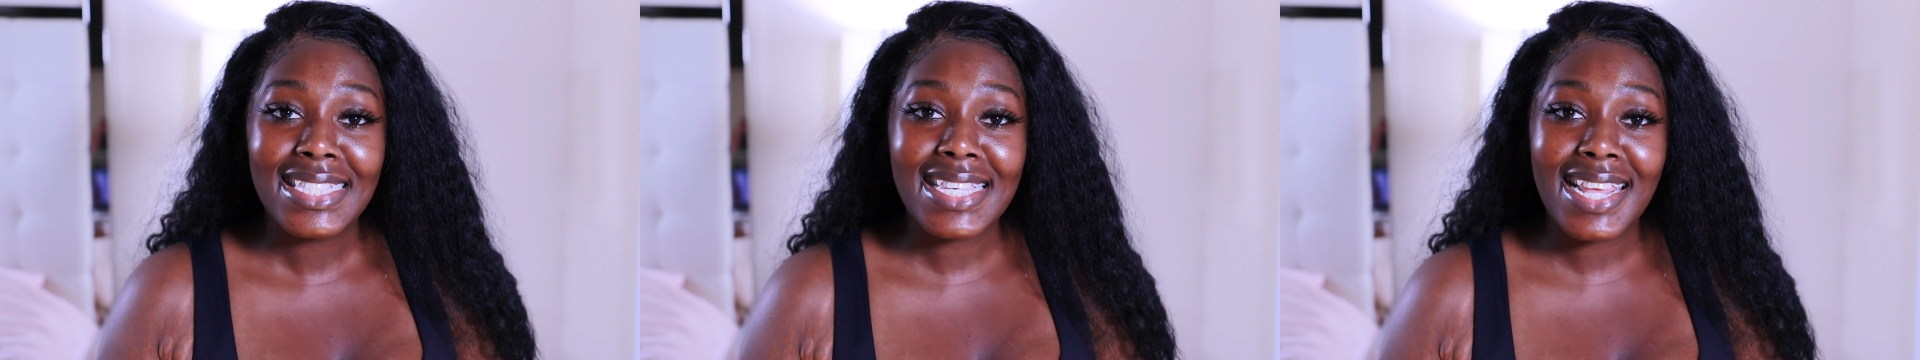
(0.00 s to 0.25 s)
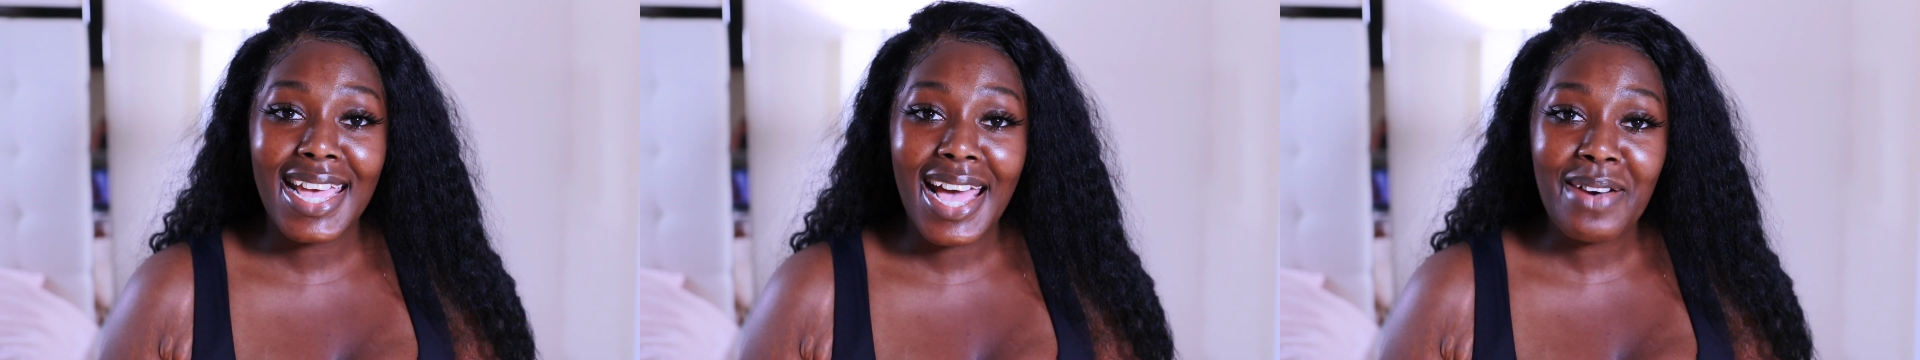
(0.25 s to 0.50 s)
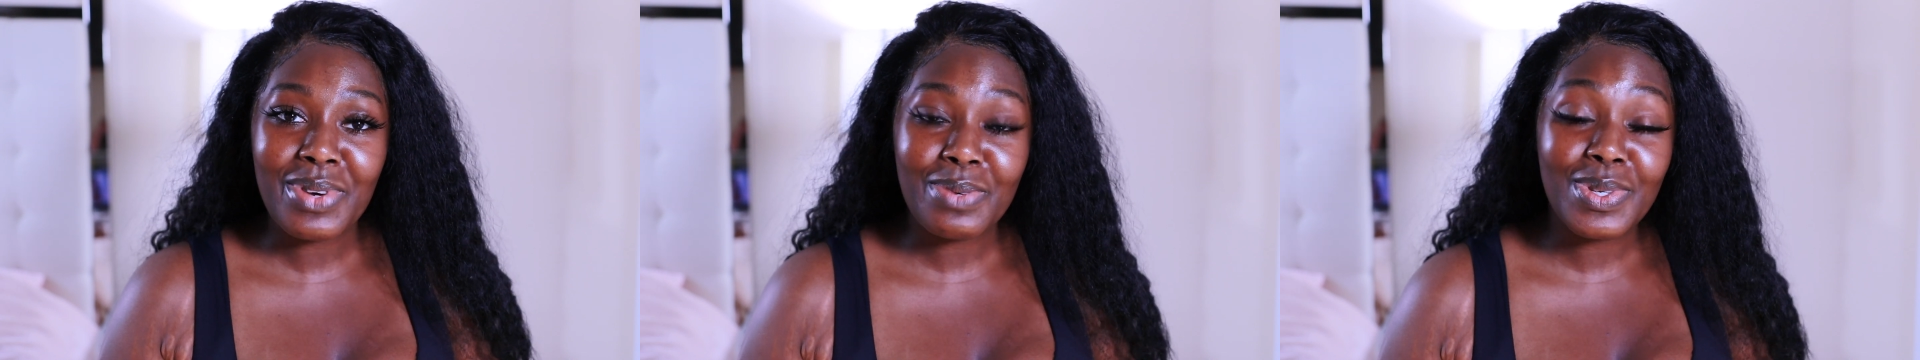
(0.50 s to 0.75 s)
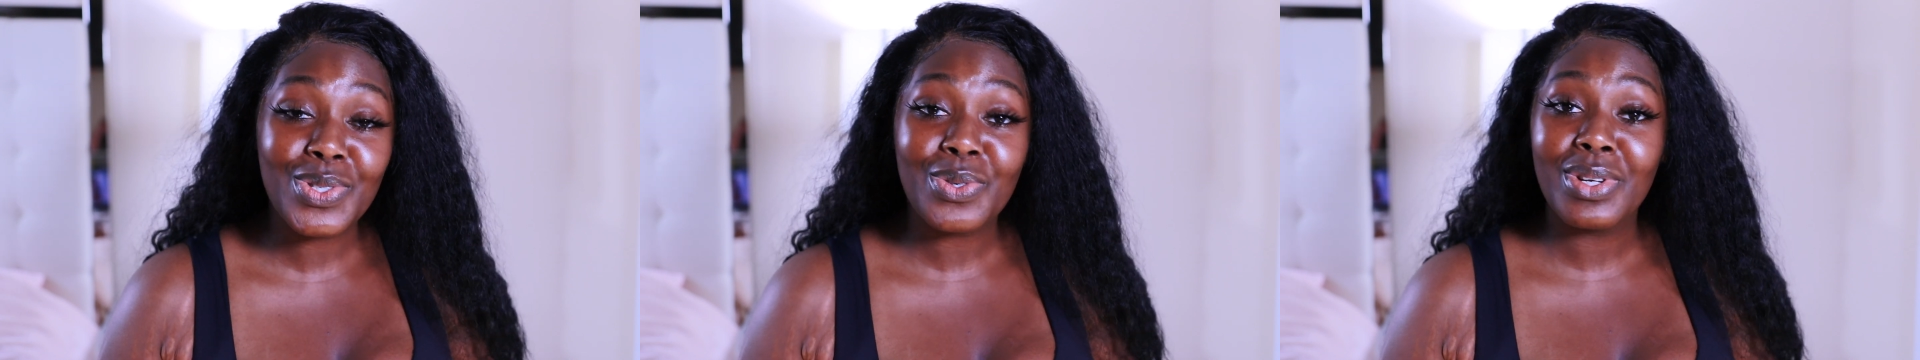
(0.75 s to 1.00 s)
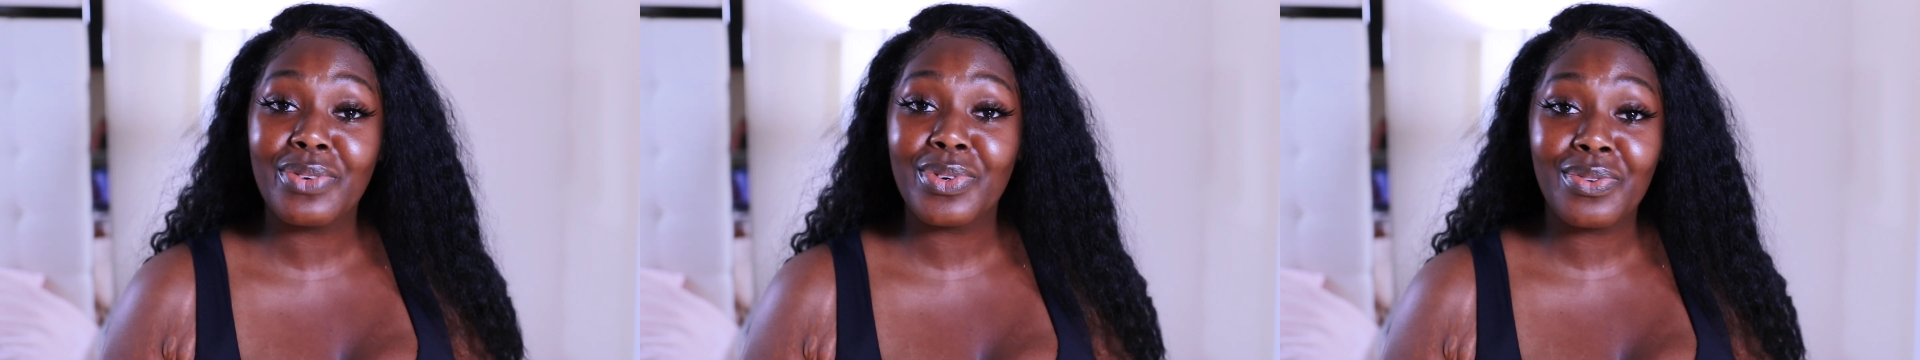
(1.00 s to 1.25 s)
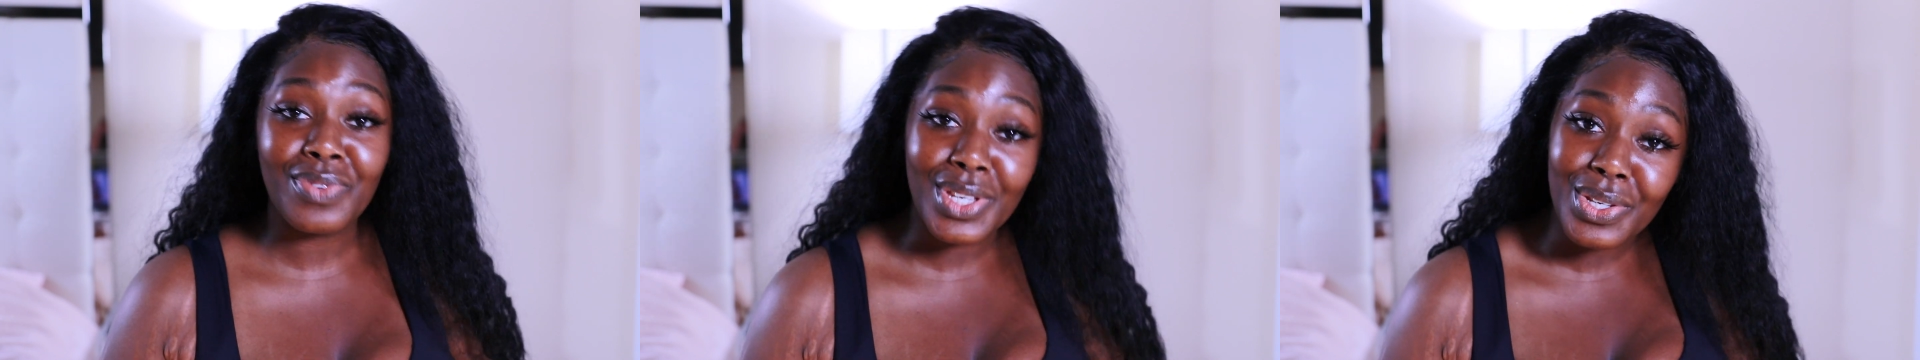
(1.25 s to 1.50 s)
today I'm going to be doing a
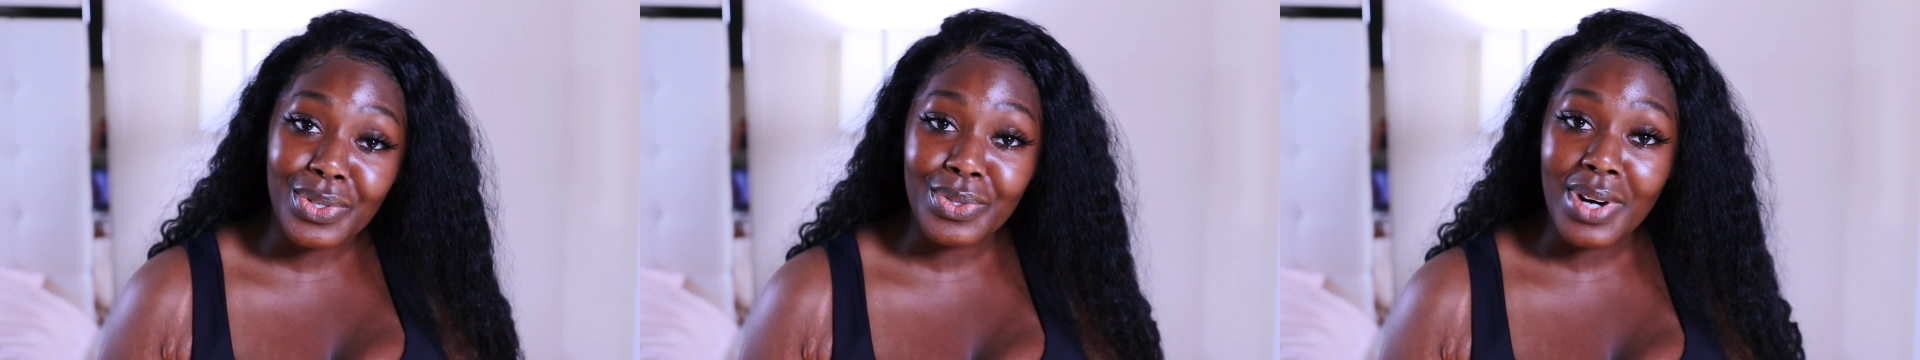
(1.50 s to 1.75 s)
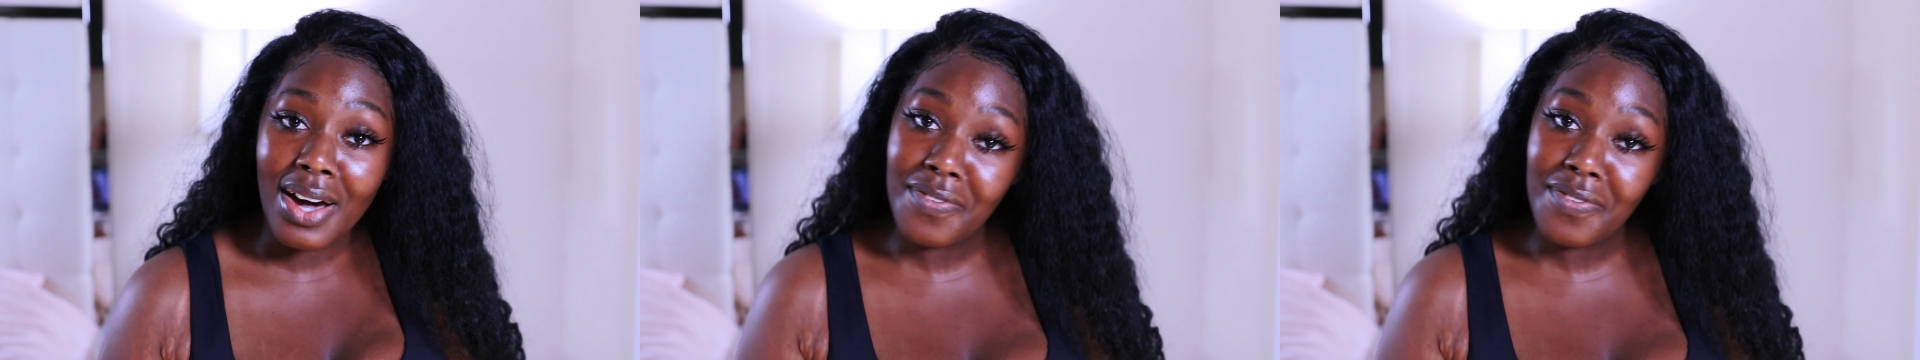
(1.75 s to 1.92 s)
review